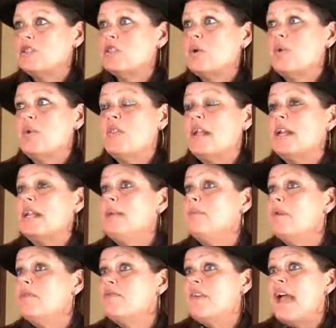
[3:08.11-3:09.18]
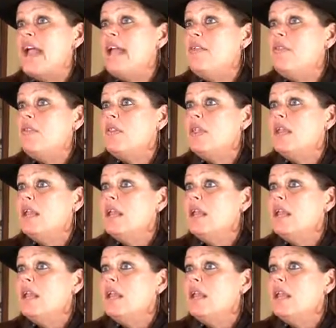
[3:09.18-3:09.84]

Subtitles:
So with a leap of faith,